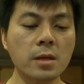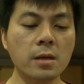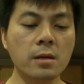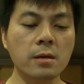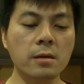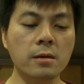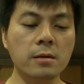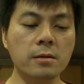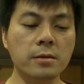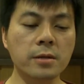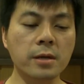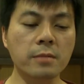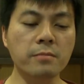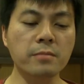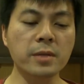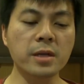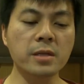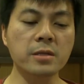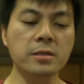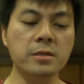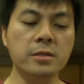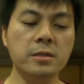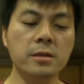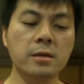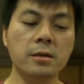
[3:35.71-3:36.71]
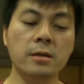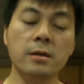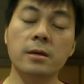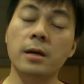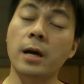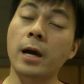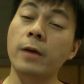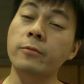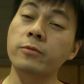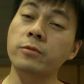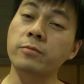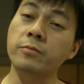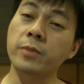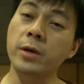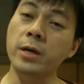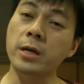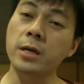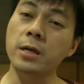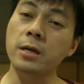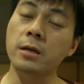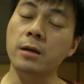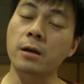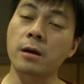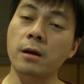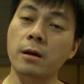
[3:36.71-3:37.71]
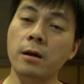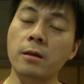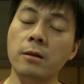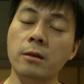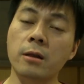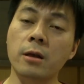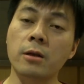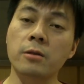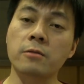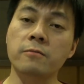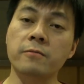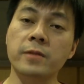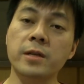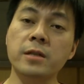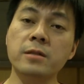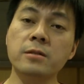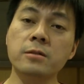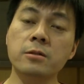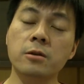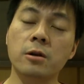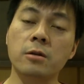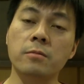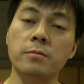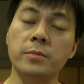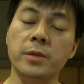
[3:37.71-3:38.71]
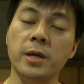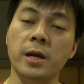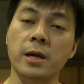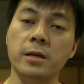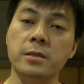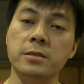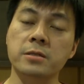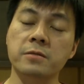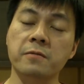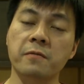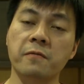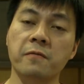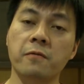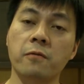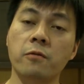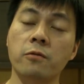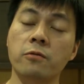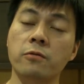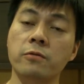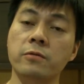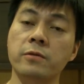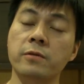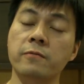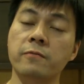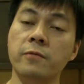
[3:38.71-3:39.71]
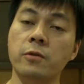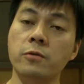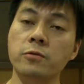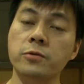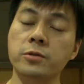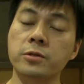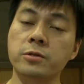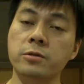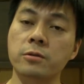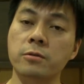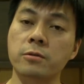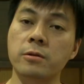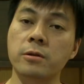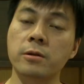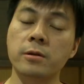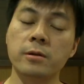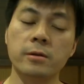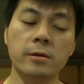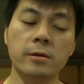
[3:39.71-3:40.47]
that means I have to pay a lot of income tax for the Roadster.